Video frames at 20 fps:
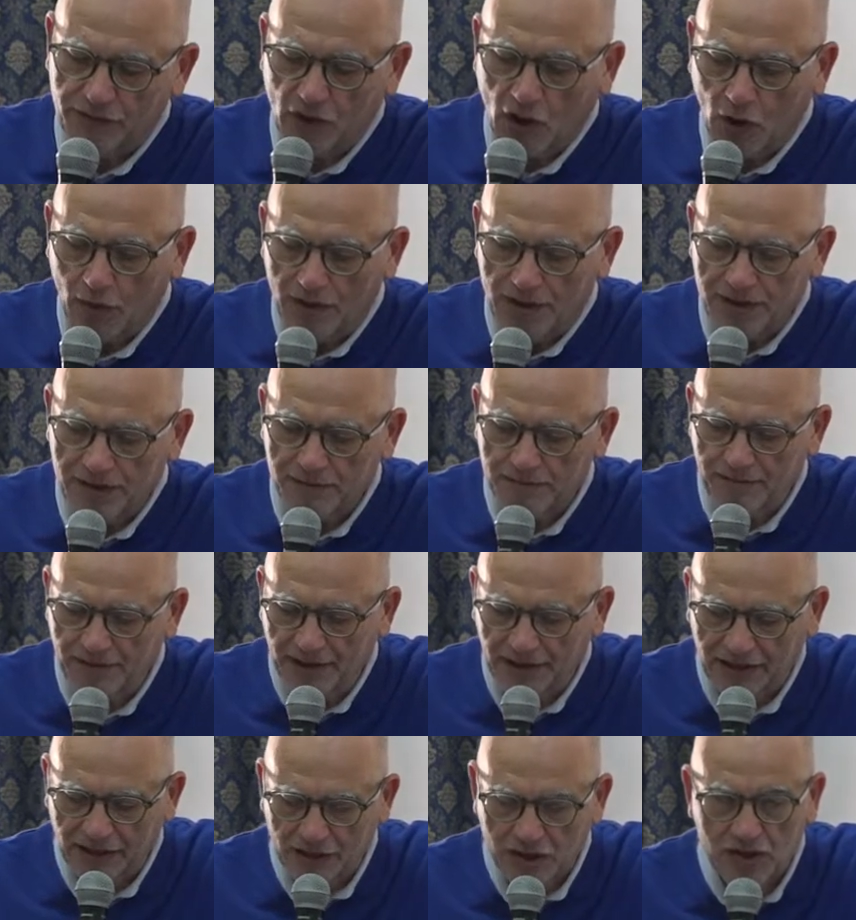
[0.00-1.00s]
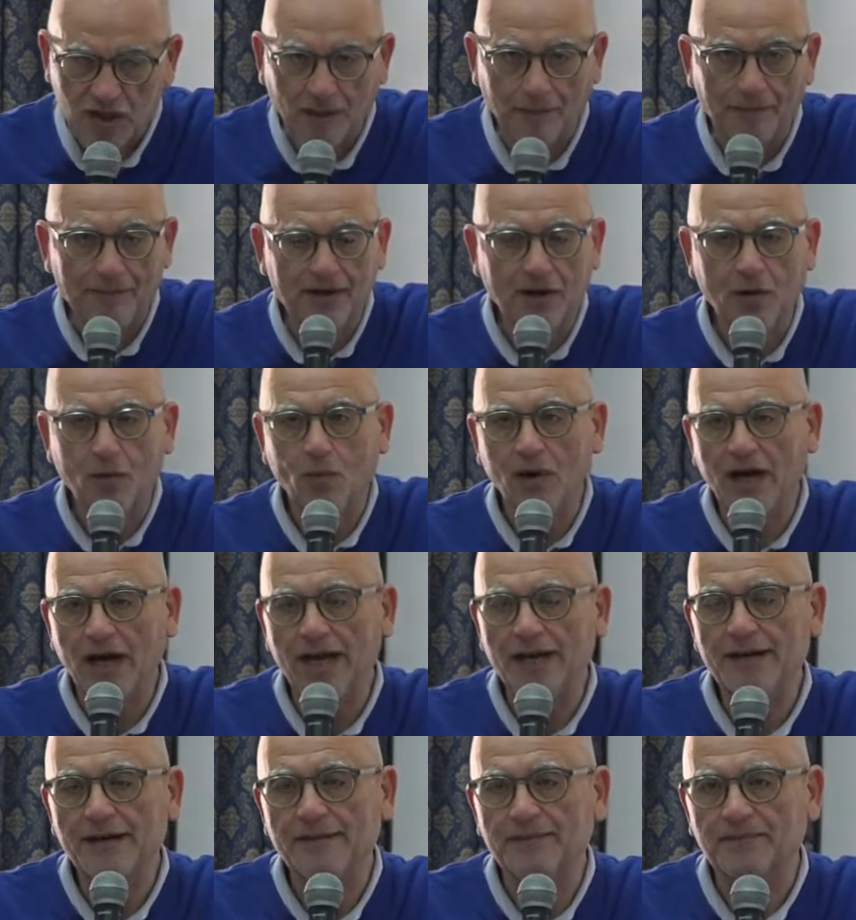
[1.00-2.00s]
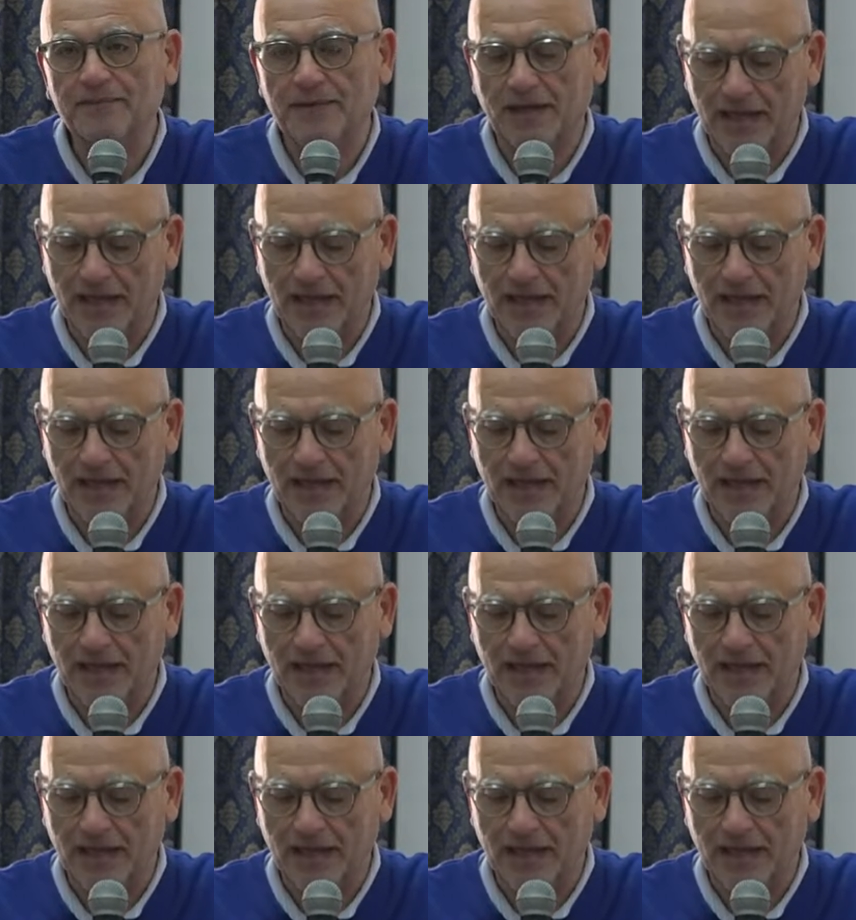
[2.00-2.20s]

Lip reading: the Holy Spirit in chapter 1.